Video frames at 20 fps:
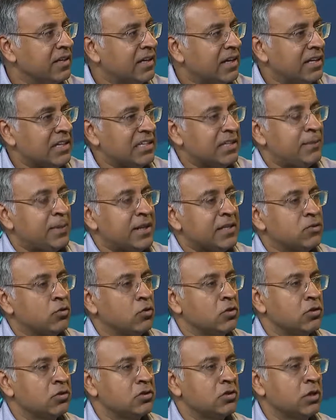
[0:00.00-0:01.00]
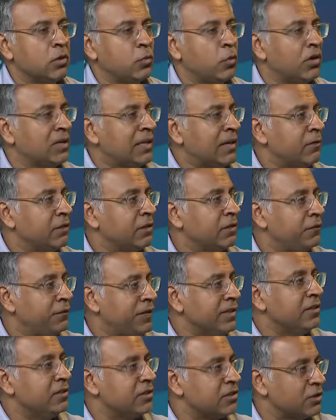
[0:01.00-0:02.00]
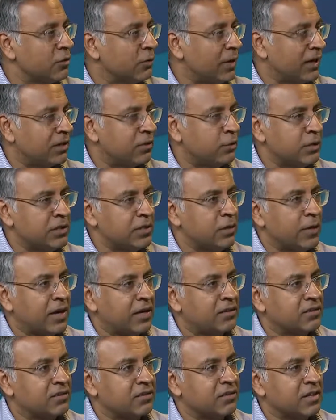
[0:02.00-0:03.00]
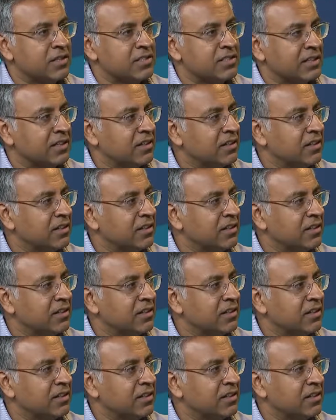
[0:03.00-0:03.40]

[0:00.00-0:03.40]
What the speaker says: and it depends also what level of fitness you're at when you're exercising.